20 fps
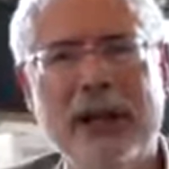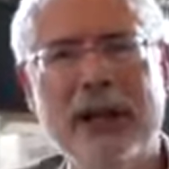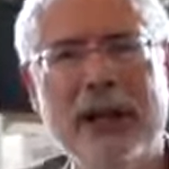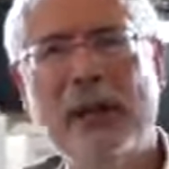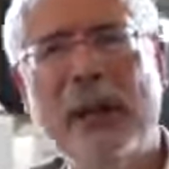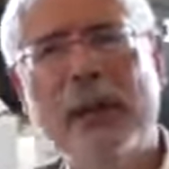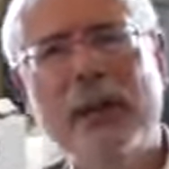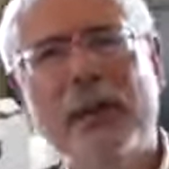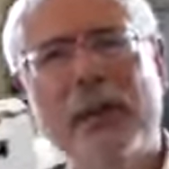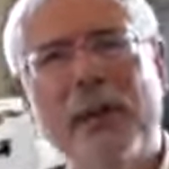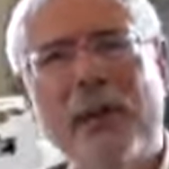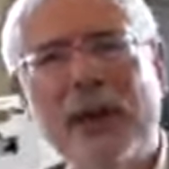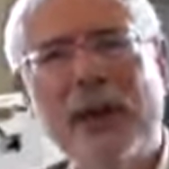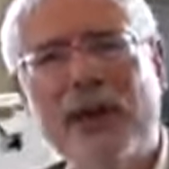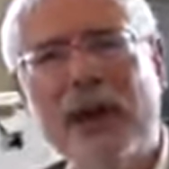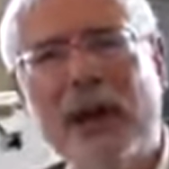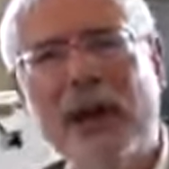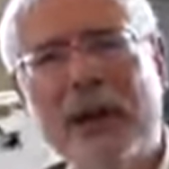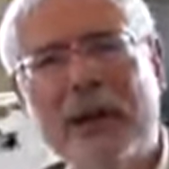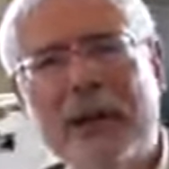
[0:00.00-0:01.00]
Why were we
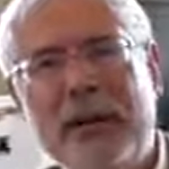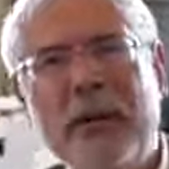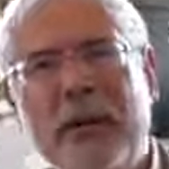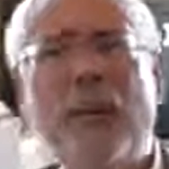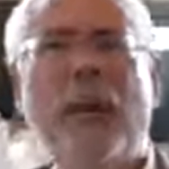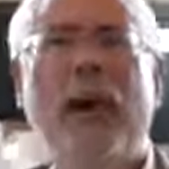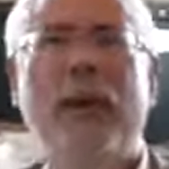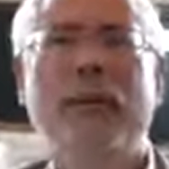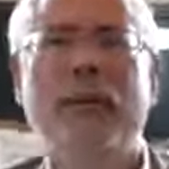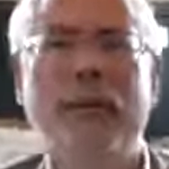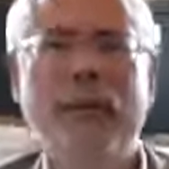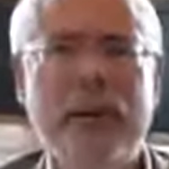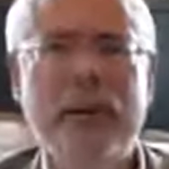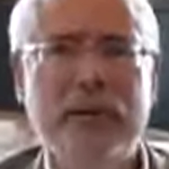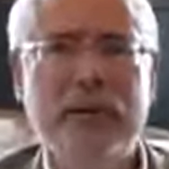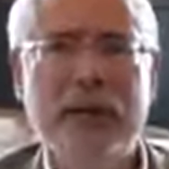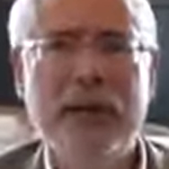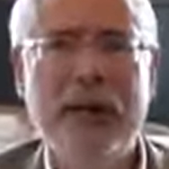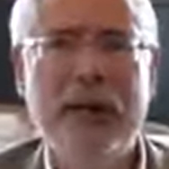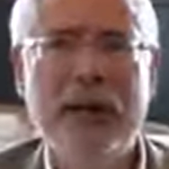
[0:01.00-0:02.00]
right? Why were we
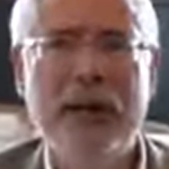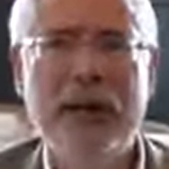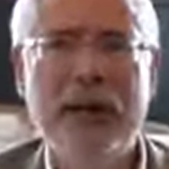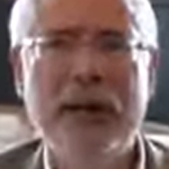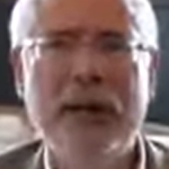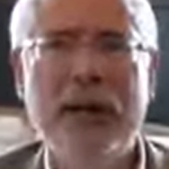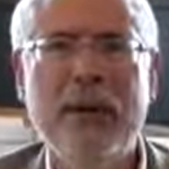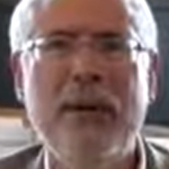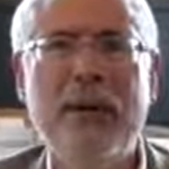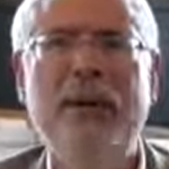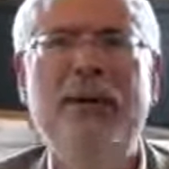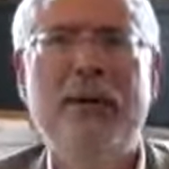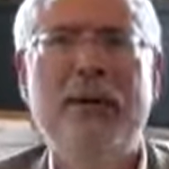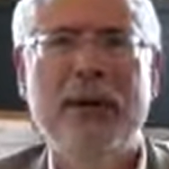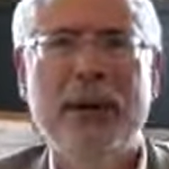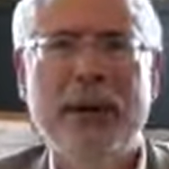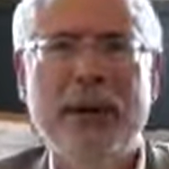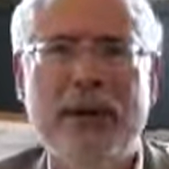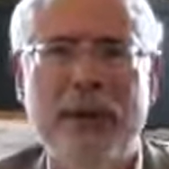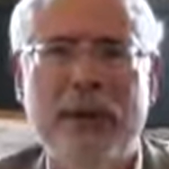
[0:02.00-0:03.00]
wrong? What's the
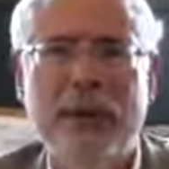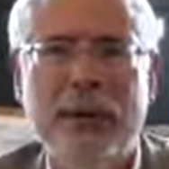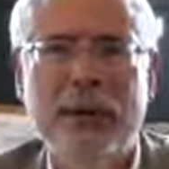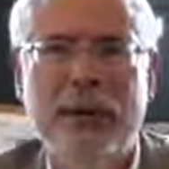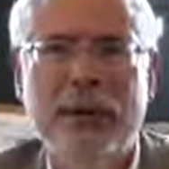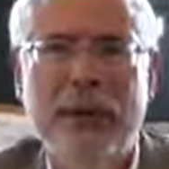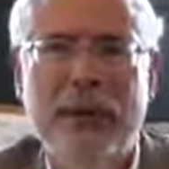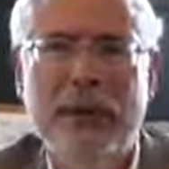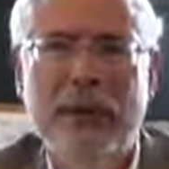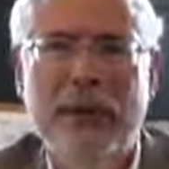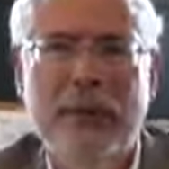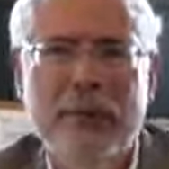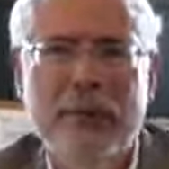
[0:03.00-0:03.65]
next step to take?